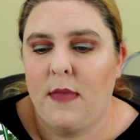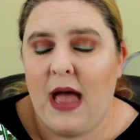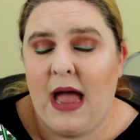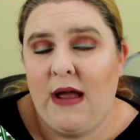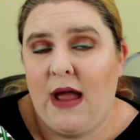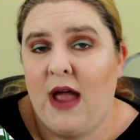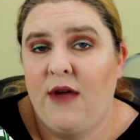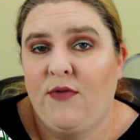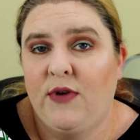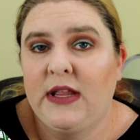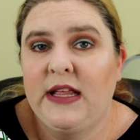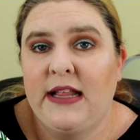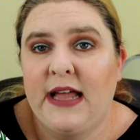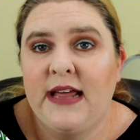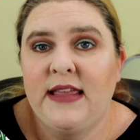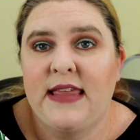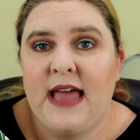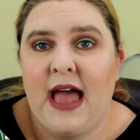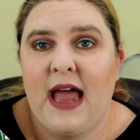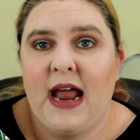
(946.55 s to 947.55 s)
I really
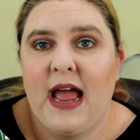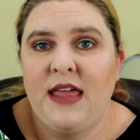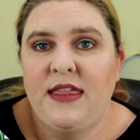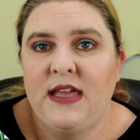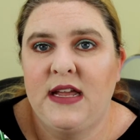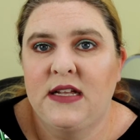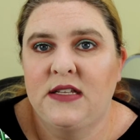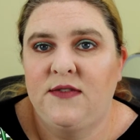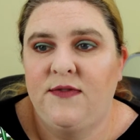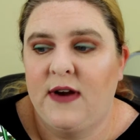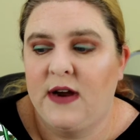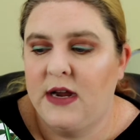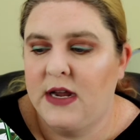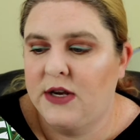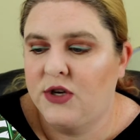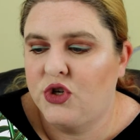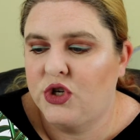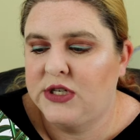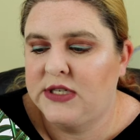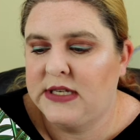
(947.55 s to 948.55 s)
like that. I think it's very
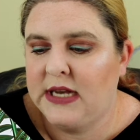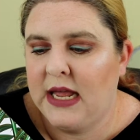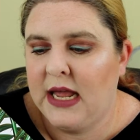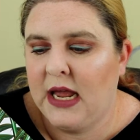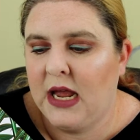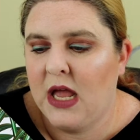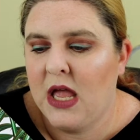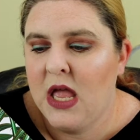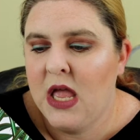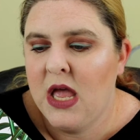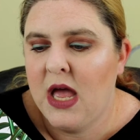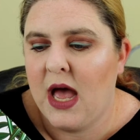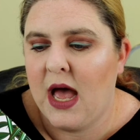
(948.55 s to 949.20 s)
interesting.